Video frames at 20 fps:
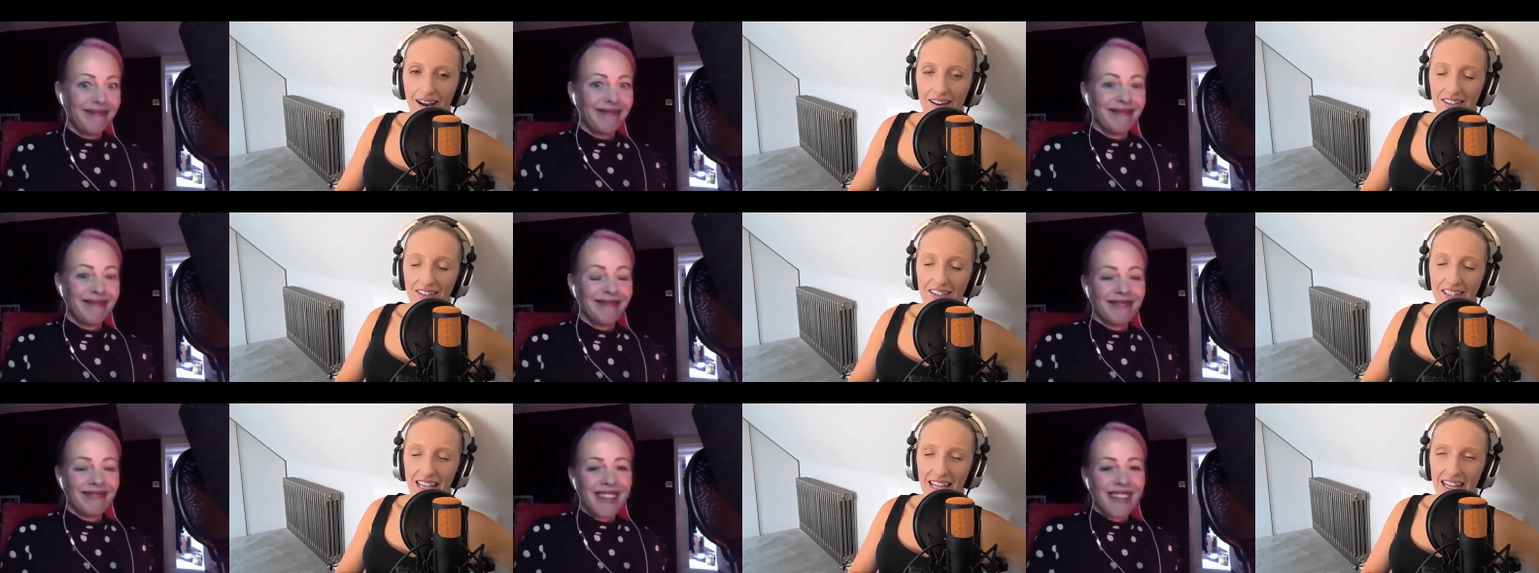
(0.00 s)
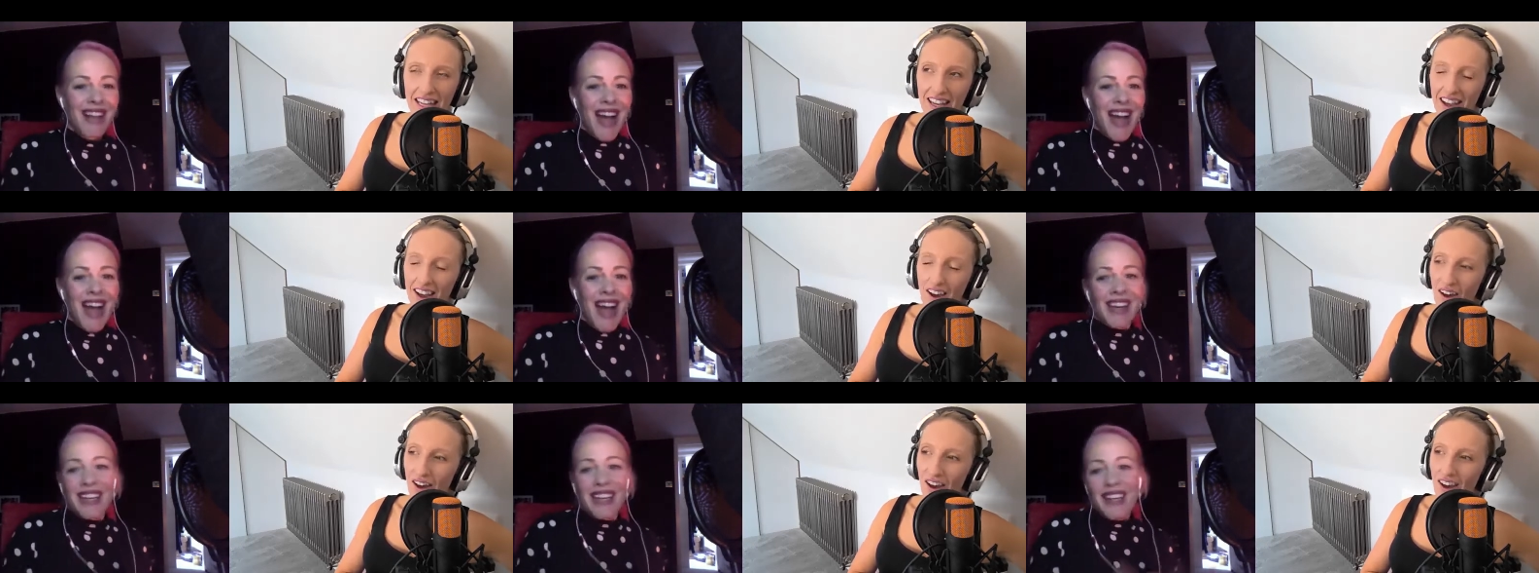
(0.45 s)
Speaker 1: See,
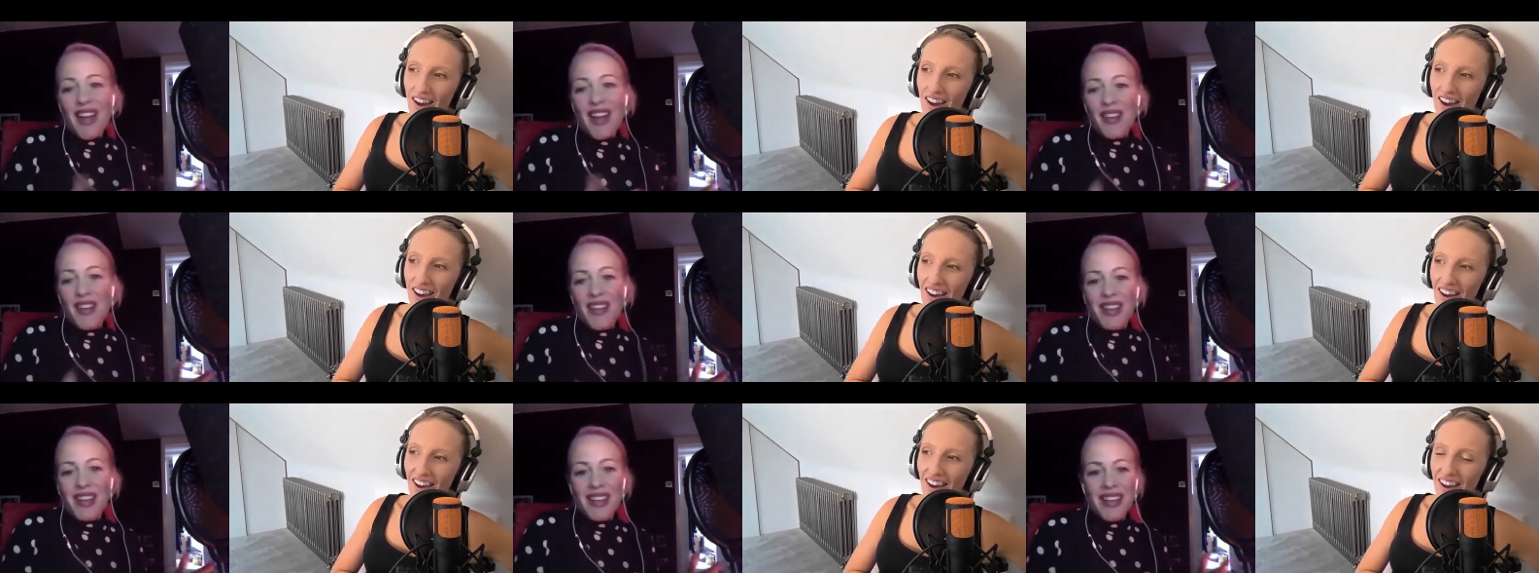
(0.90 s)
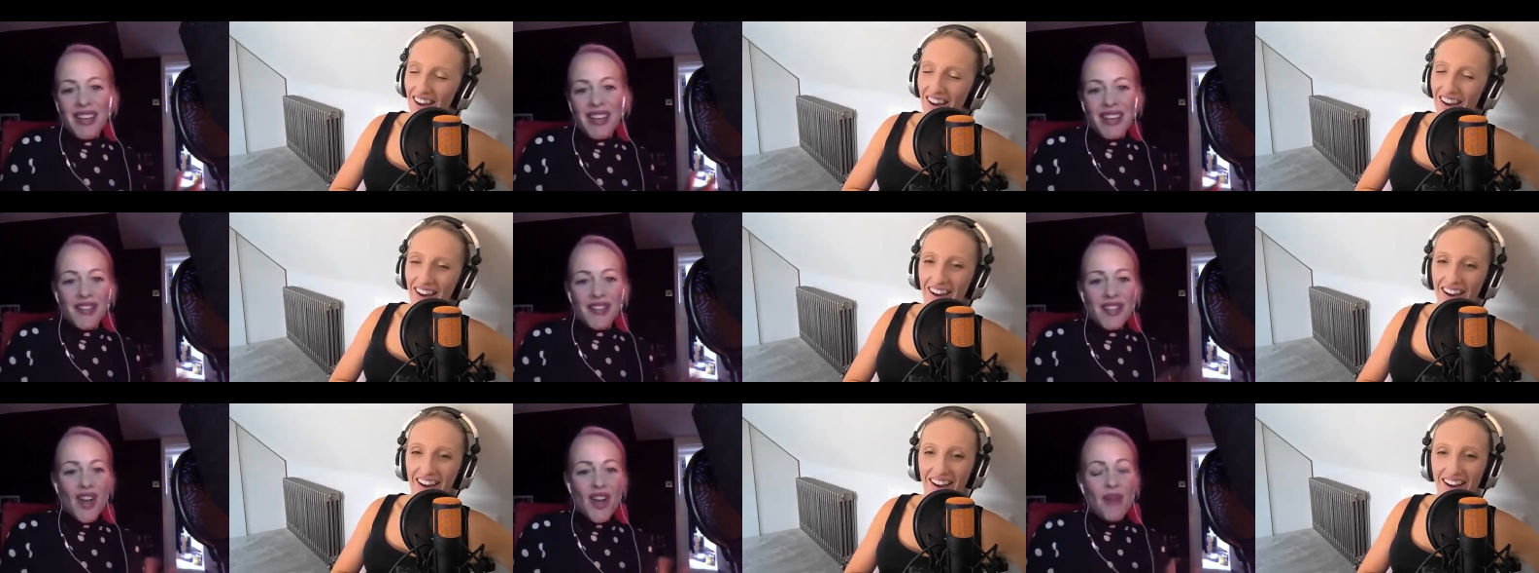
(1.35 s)
and it, le- it
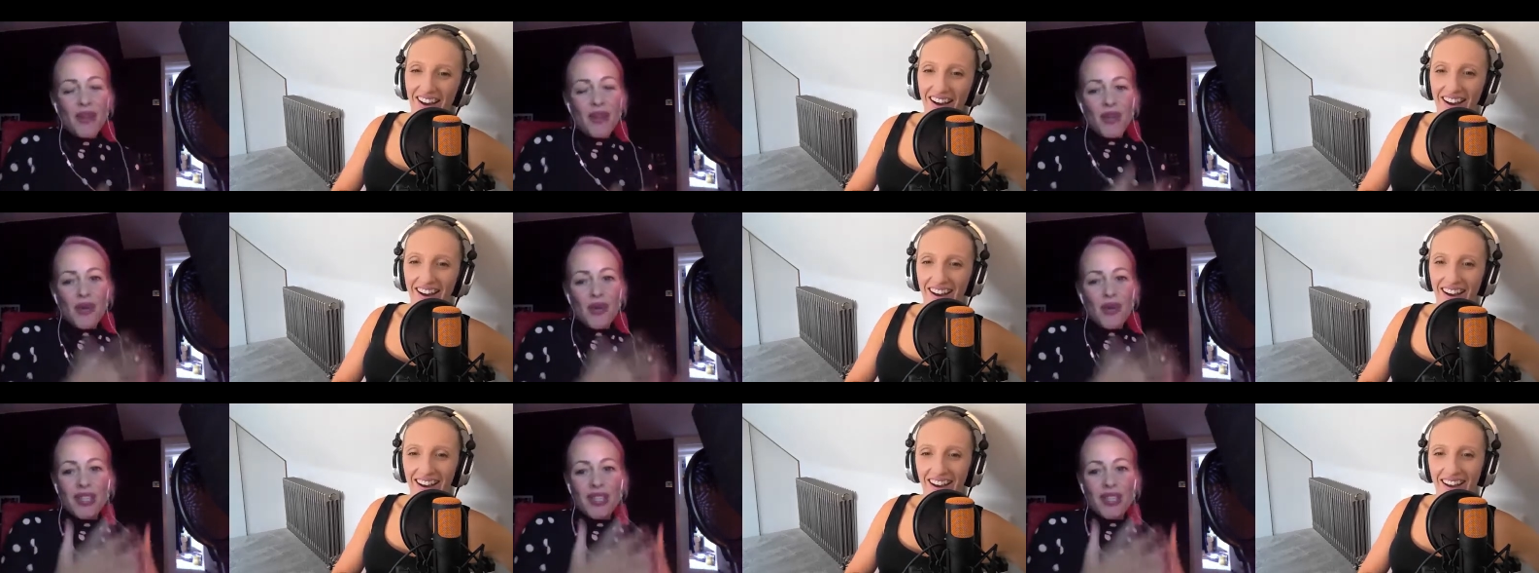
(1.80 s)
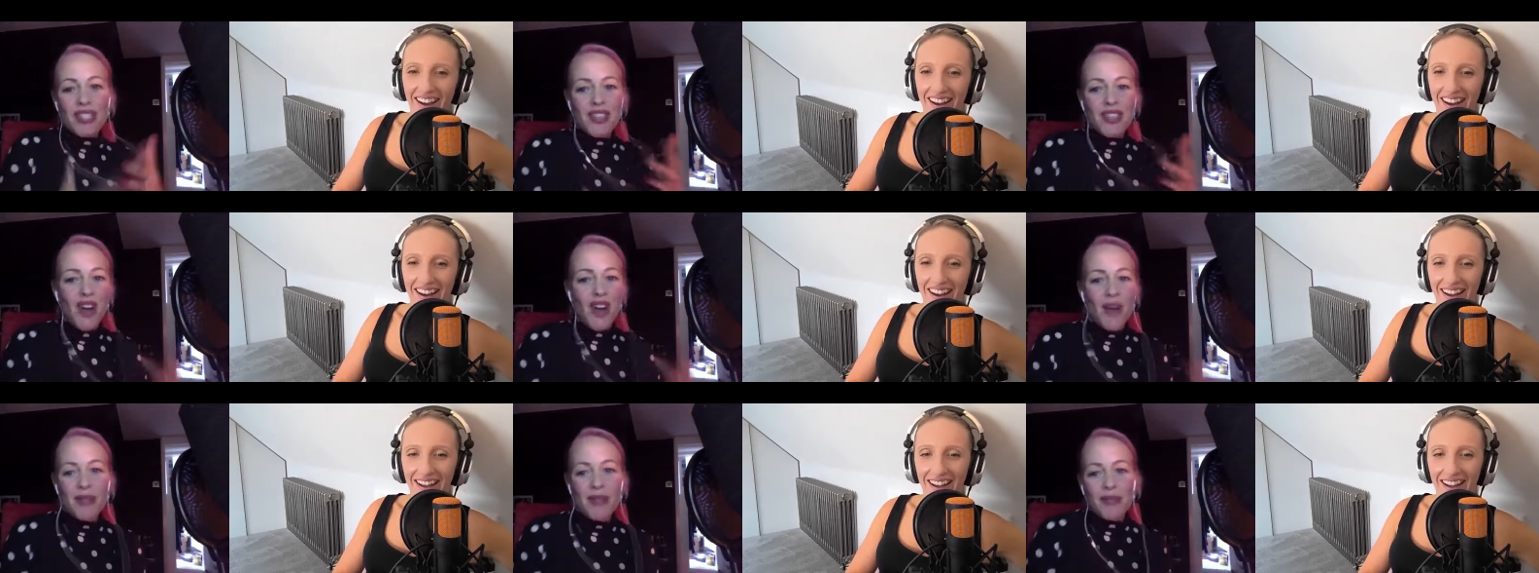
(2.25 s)
left her with all this
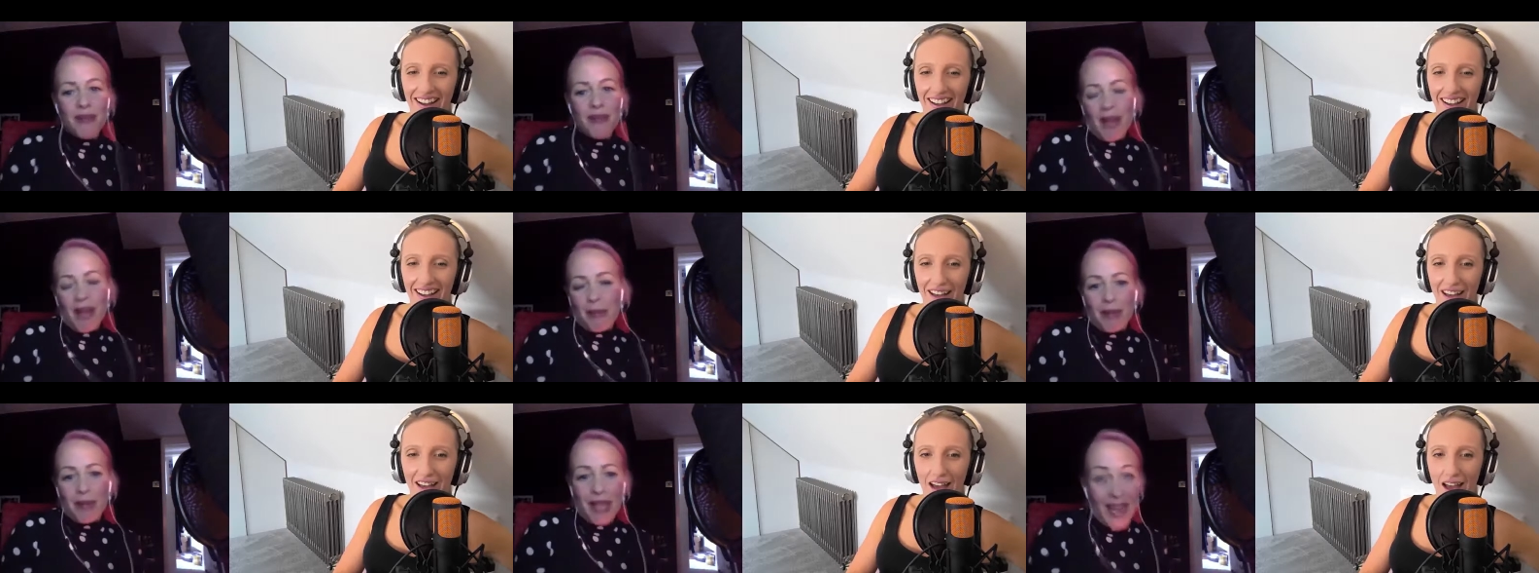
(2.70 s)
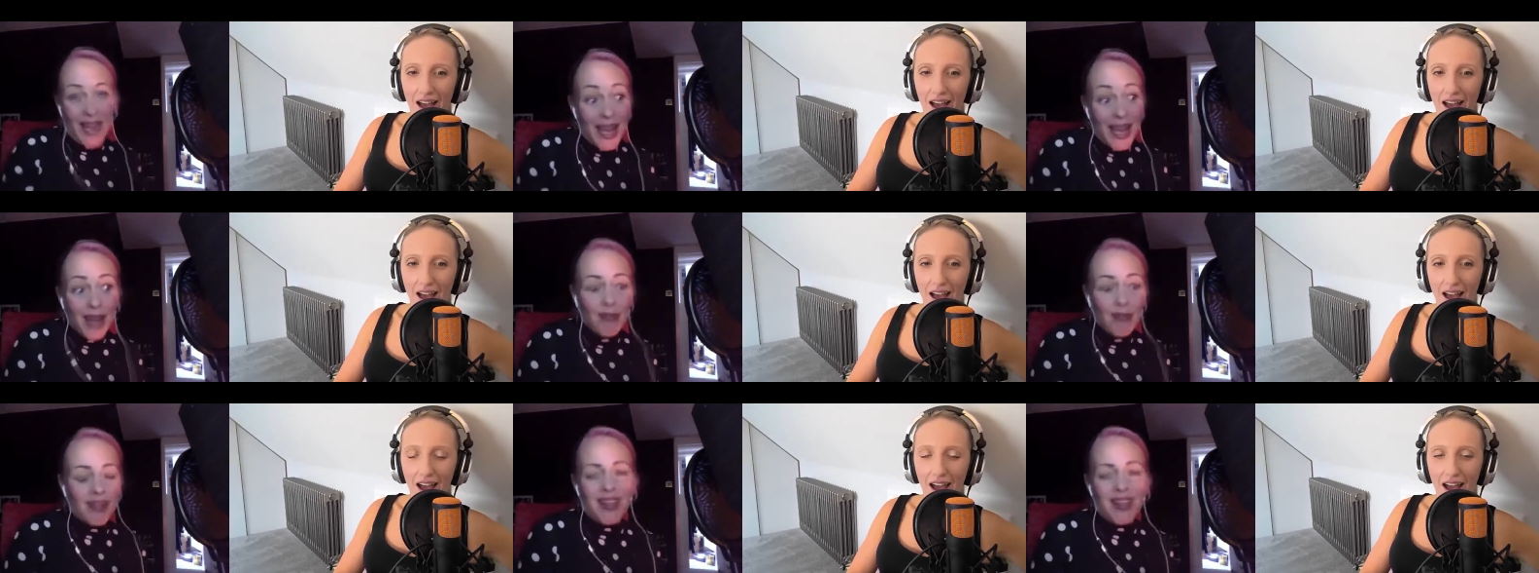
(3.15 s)
time to like play
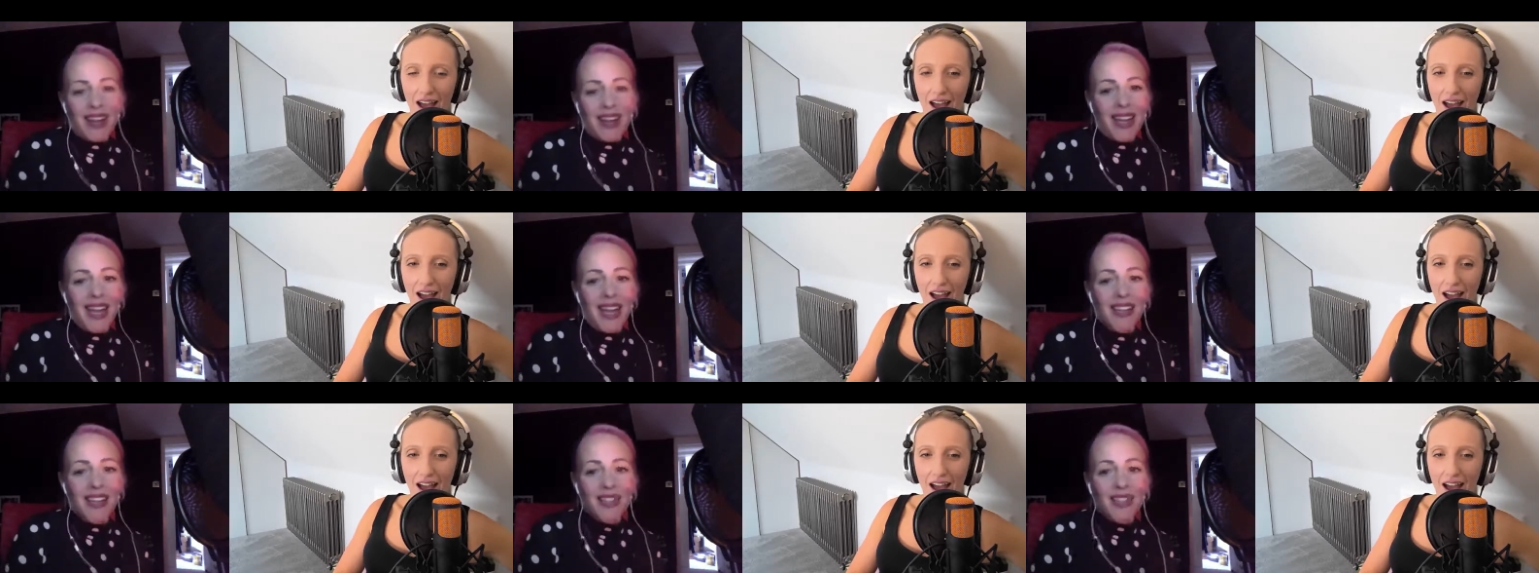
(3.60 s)
with her kids.